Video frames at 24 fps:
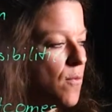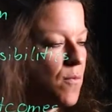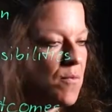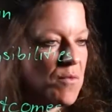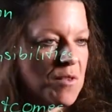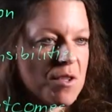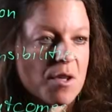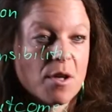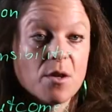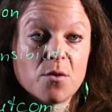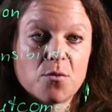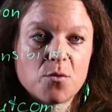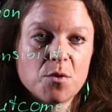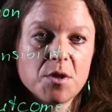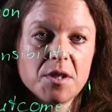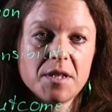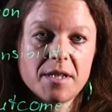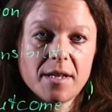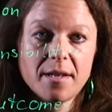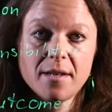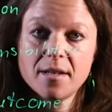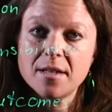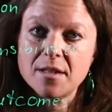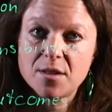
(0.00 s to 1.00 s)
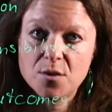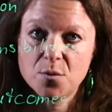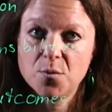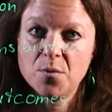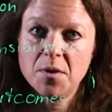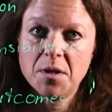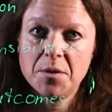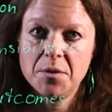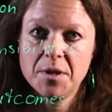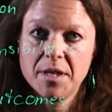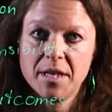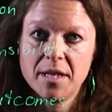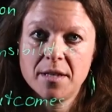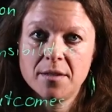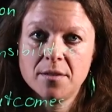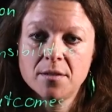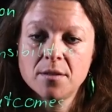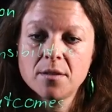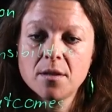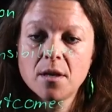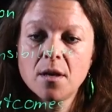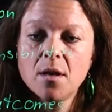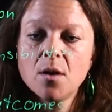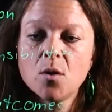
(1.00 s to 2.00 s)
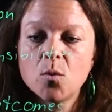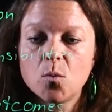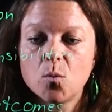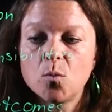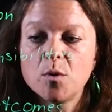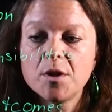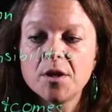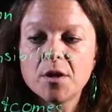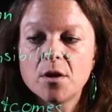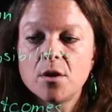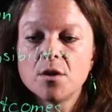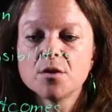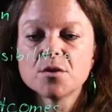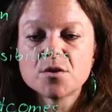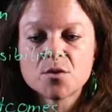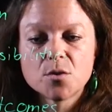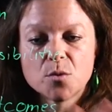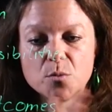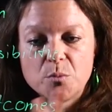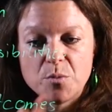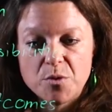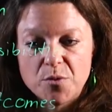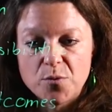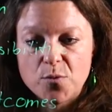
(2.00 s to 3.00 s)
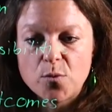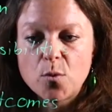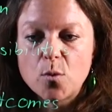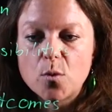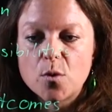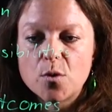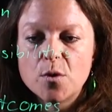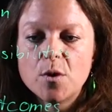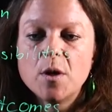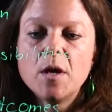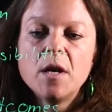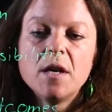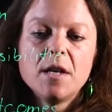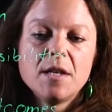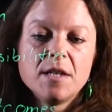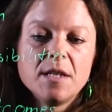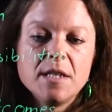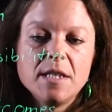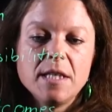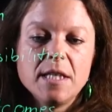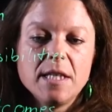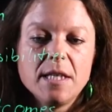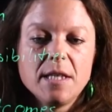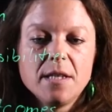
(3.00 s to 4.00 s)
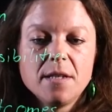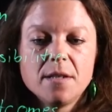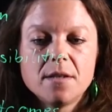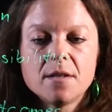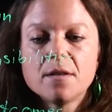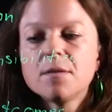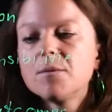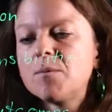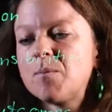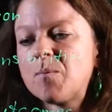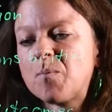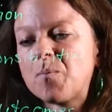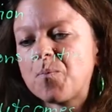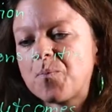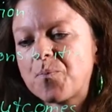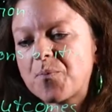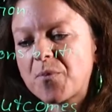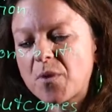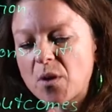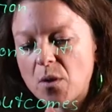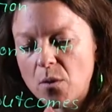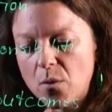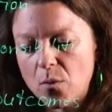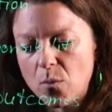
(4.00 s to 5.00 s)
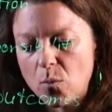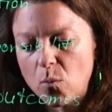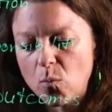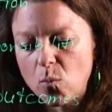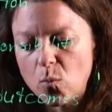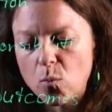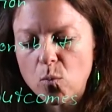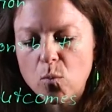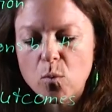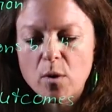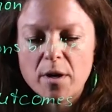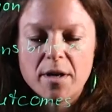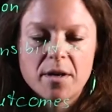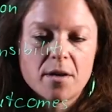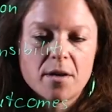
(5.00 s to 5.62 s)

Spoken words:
delivery date at the very end, we also before need when